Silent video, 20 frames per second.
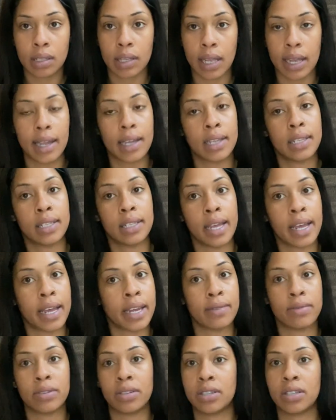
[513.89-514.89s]
Like I said,
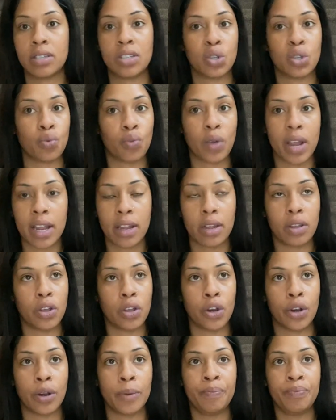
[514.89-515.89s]
it was just the
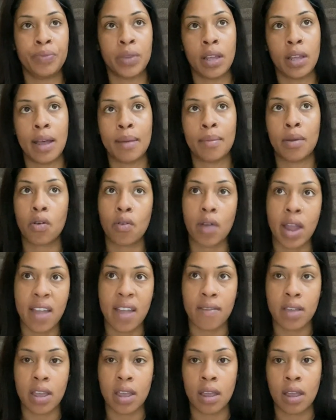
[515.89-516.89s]
regular, I'm
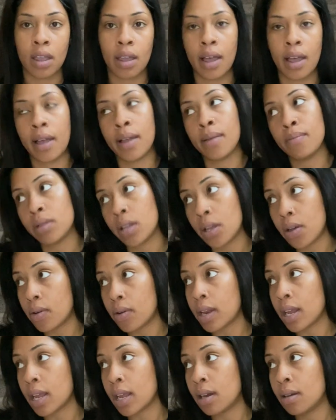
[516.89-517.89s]
craving, I'm
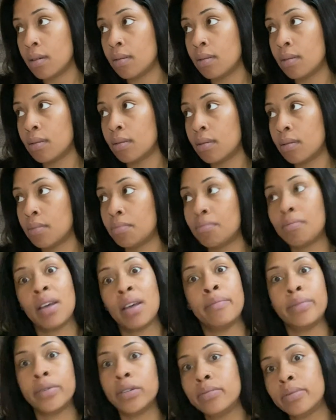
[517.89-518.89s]
bloated, my
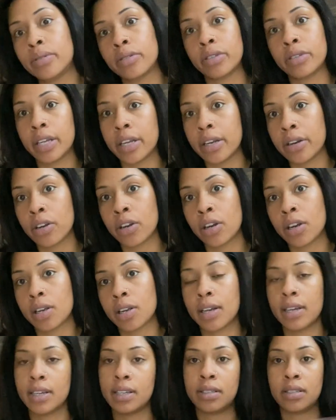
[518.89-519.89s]
boobs are tender
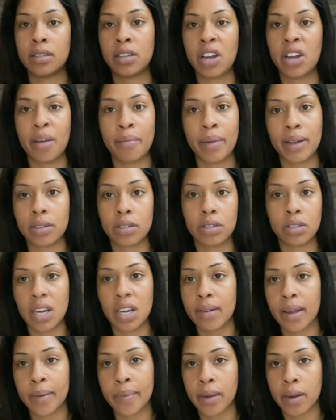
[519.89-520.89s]
because, you know, I'm about to
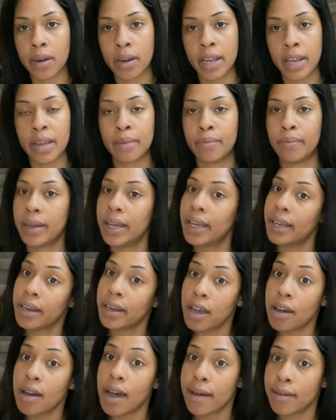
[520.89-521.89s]
start my period, but no,
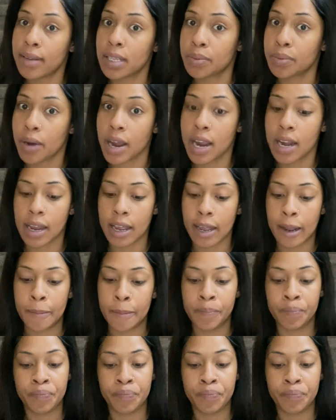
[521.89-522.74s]
I was pregnant.